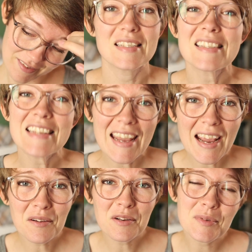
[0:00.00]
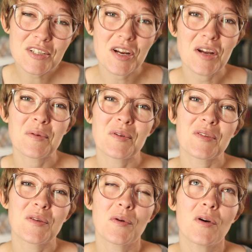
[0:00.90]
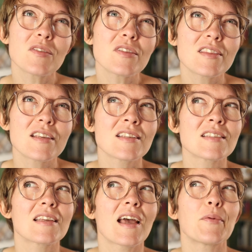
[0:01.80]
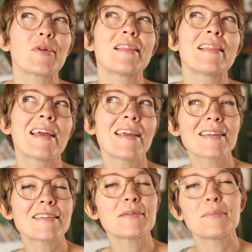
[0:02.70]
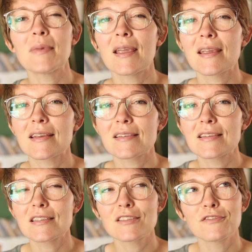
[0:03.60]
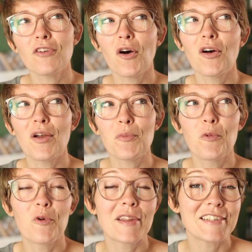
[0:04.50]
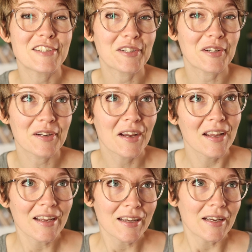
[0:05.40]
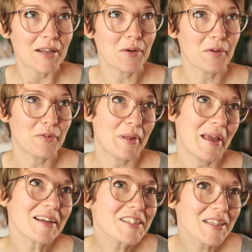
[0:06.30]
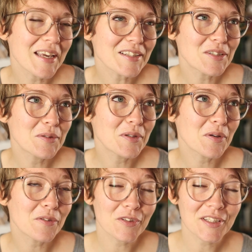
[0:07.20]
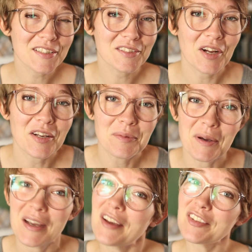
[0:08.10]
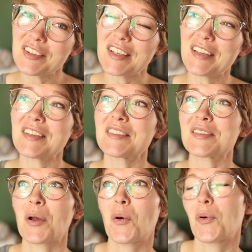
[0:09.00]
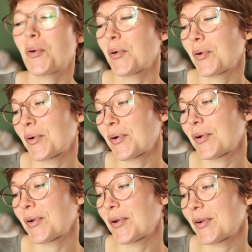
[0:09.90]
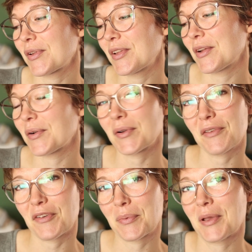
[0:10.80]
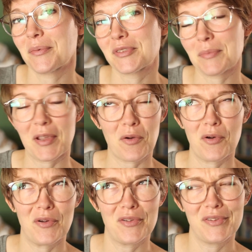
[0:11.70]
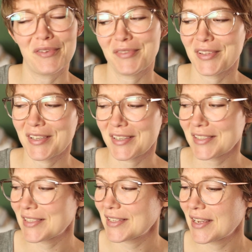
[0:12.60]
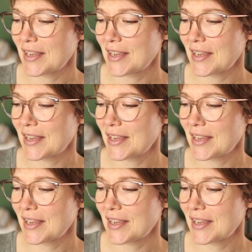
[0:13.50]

today I'm going to be sharing with you all the things that I would like to make this fall and winter. I don't know if I'll actually get to it or if I'll get distracted by other things or, you know, if I'll be able to make all of the things.